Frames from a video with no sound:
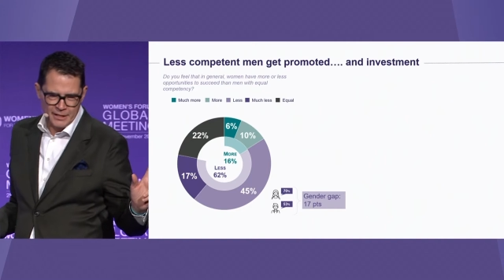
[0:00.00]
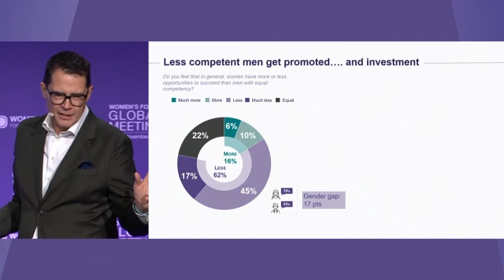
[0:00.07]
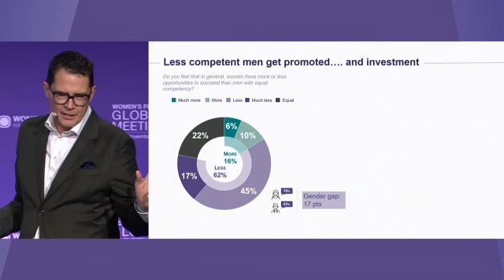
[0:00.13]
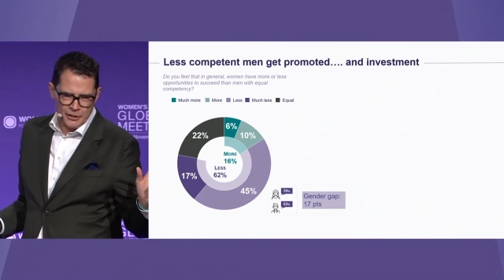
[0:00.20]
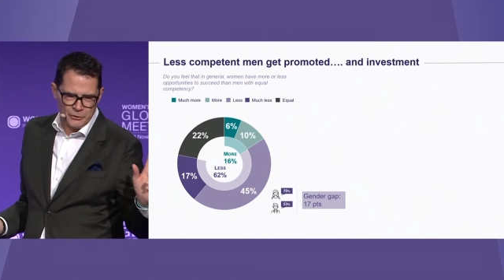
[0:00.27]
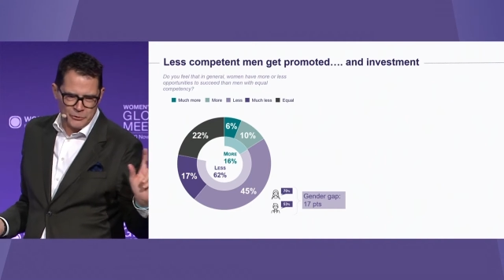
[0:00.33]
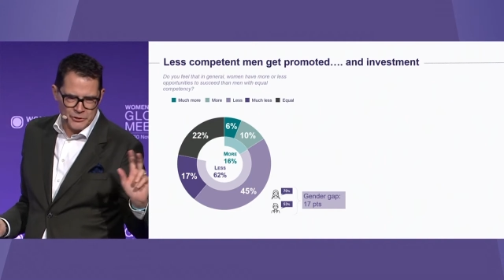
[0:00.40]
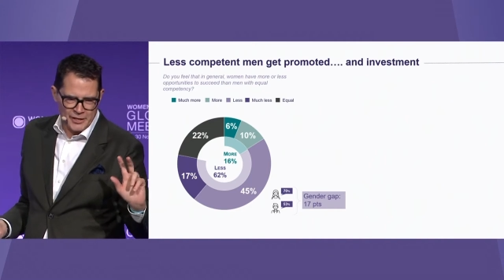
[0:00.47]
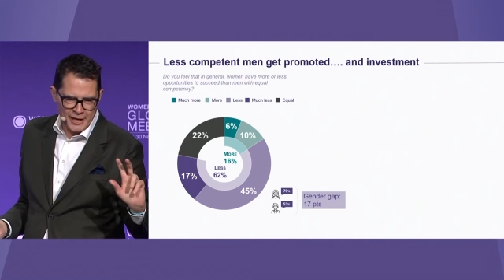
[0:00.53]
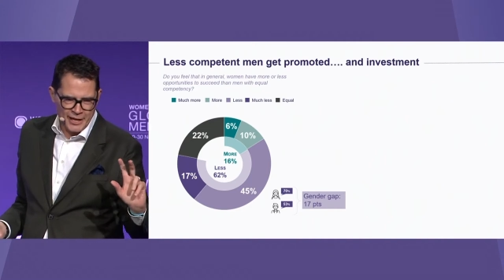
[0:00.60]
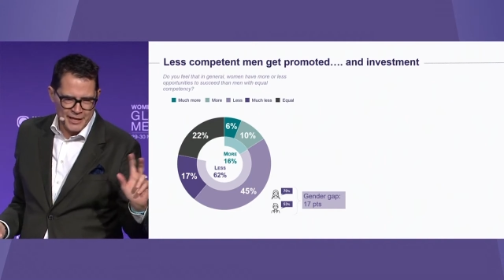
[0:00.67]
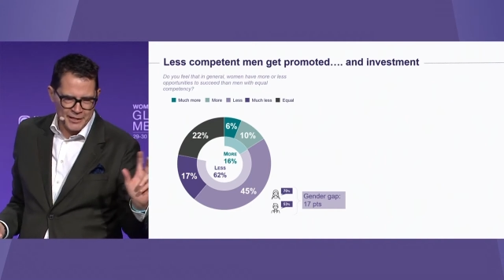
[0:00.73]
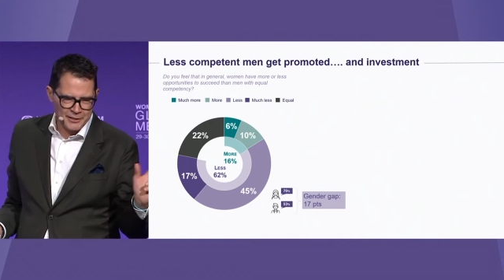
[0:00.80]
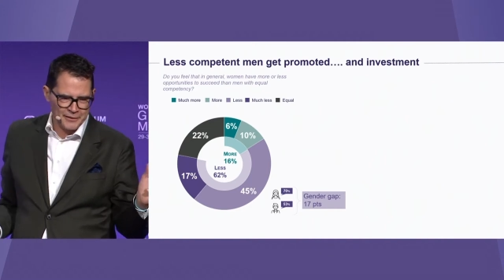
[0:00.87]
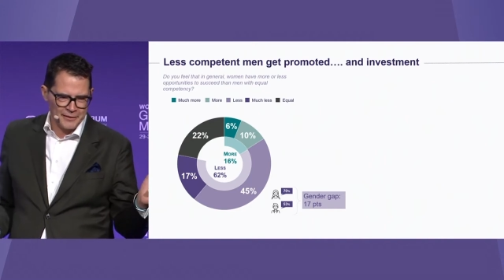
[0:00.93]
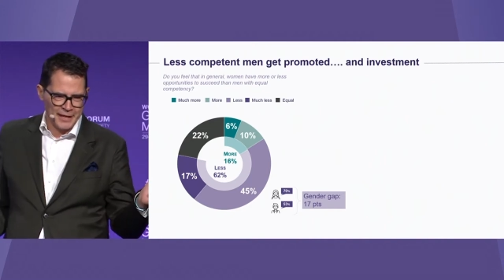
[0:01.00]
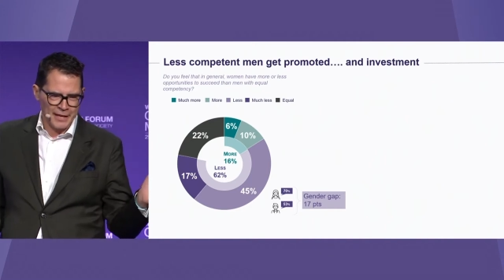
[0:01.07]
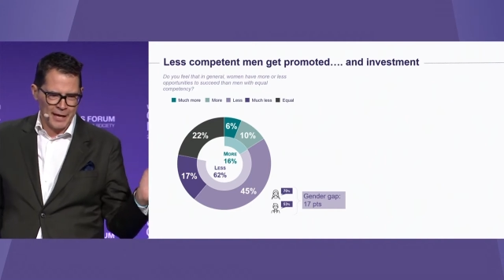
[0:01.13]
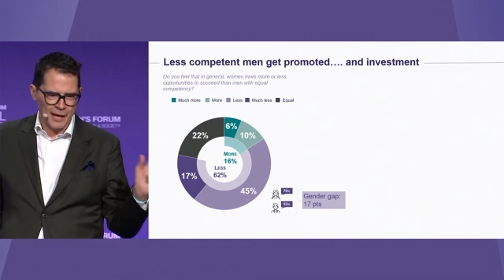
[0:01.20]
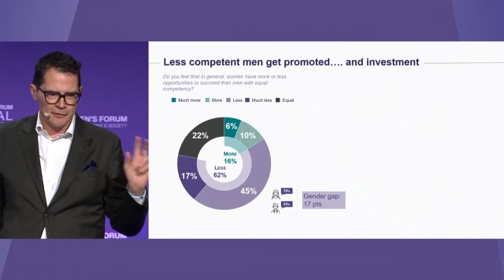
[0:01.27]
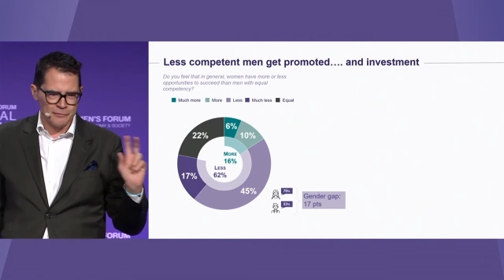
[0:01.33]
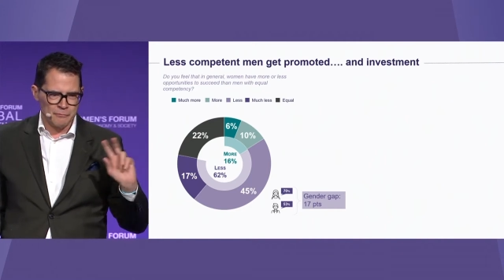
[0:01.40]
who say that they
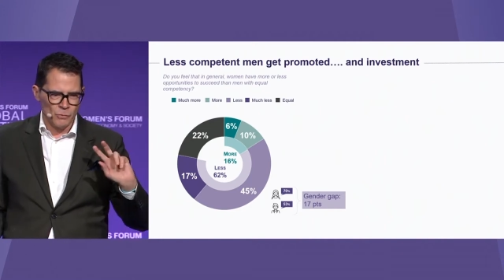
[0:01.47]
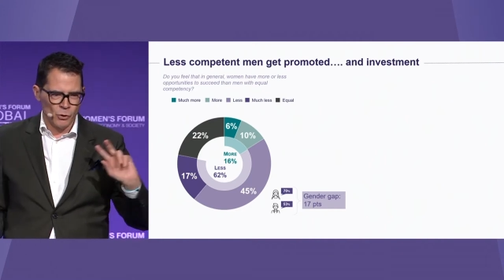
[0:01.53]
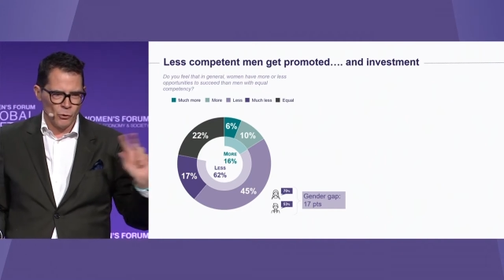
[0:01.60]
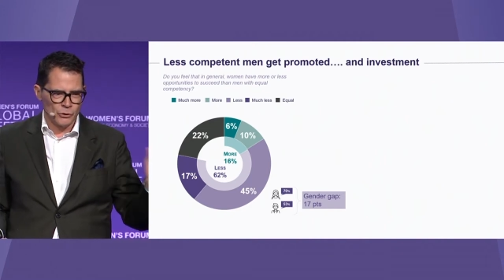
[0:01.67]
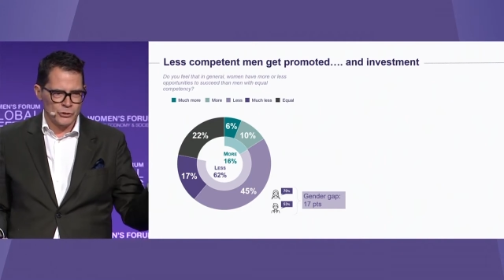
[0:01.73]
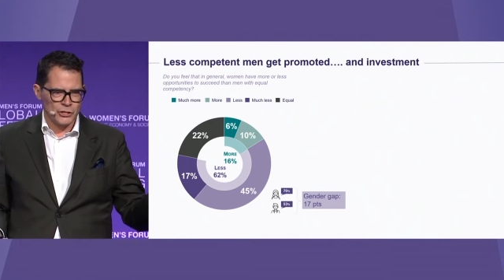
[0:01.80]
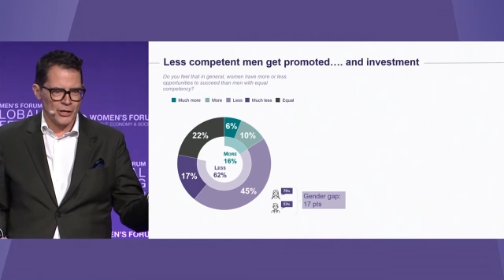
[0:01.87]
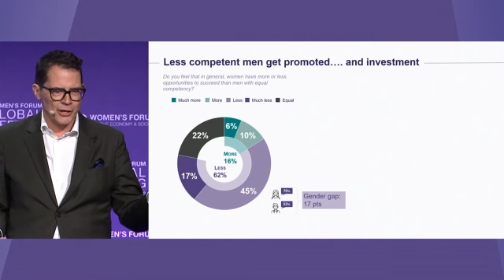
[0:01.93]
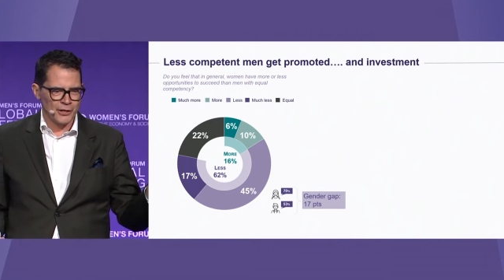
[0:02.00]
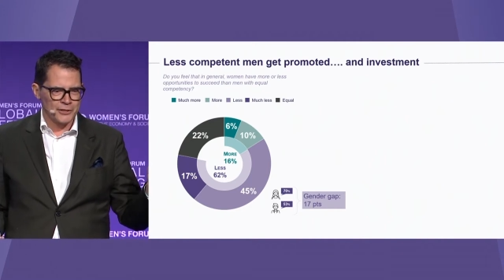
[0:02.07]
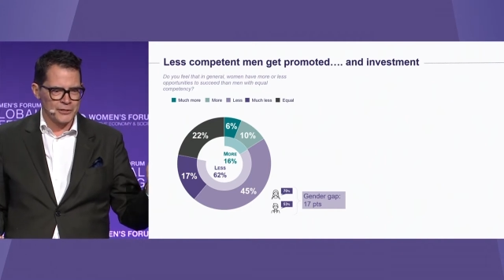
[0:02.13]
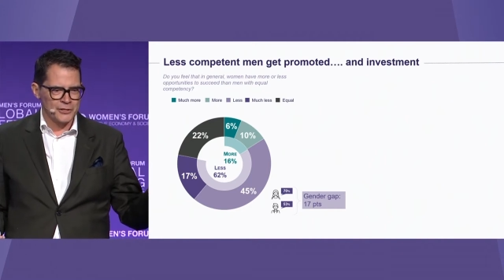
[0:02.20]
have more chance